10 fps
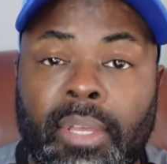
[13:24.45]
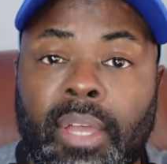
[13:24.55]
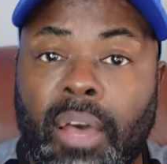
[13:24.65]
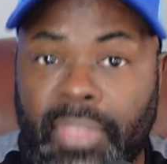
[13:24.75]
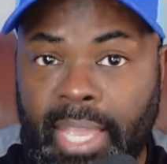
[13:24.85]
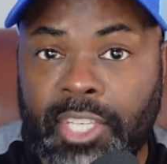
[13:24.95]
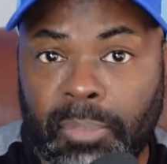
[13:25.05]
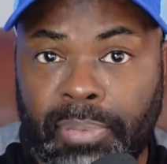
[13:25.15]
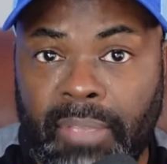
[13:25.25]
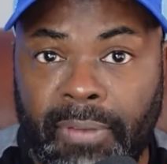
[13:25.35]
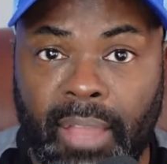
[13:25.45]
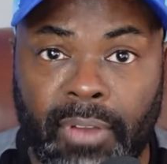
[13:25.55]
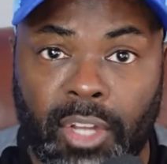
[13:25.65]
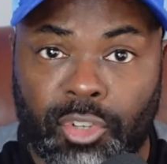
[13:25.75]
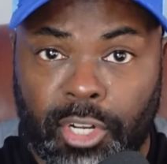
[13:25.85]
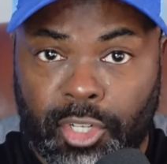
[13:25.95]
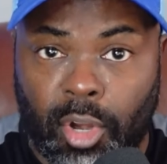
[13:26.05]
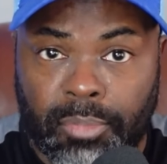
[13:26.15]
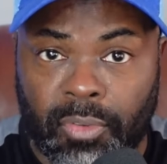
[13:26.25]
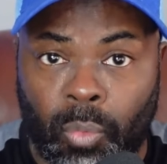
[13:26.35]
of the S&P 500 in
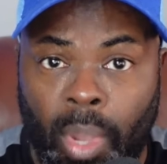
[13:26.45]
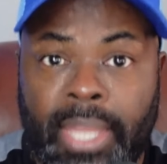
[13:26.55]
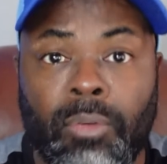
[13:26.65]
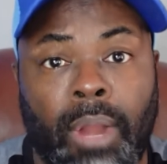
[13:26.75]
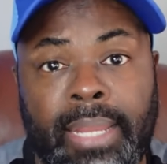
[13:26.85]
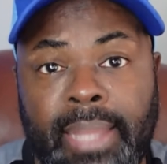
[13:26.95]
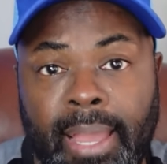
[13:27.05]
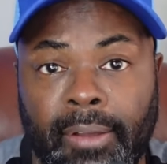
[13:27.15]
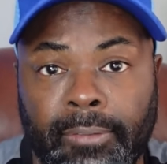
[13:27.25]
terms of weight right now.